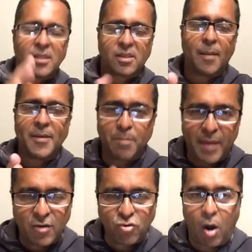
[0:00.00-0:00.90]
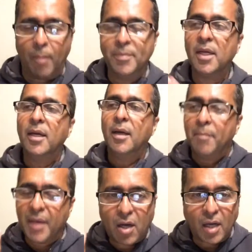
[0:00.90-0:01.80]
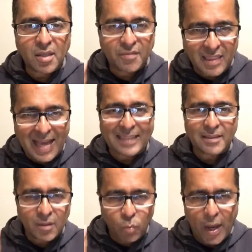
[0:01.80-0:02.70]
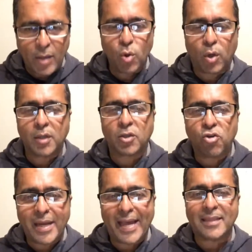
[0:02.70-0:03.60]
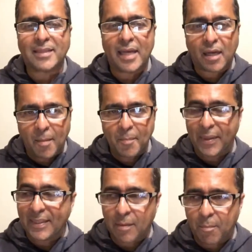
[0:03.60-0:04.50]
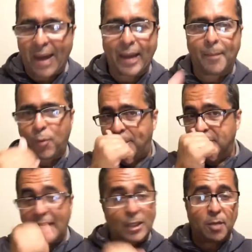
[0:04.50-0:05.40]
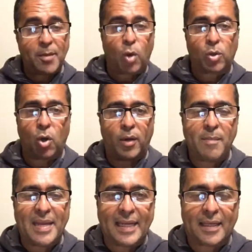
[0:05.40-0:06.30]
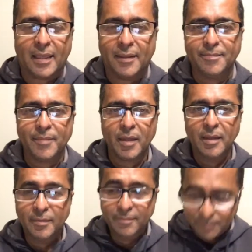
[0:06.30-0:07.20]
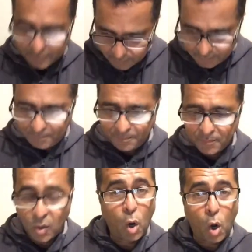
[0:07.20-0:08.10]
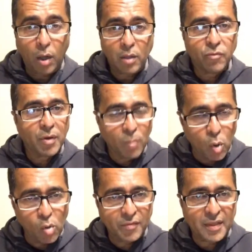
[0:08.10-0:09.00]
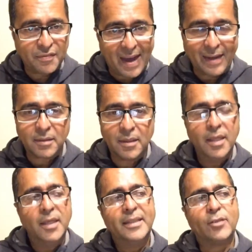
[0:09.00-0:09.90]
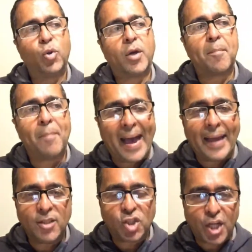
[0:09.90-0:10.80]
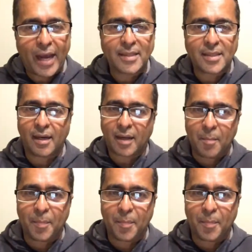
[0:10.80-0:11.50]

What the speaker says: system is being robbed. Because of that, where you could create a company to buy a property, that should be outlawed immediately. Or remove the fact that you could buy the shares in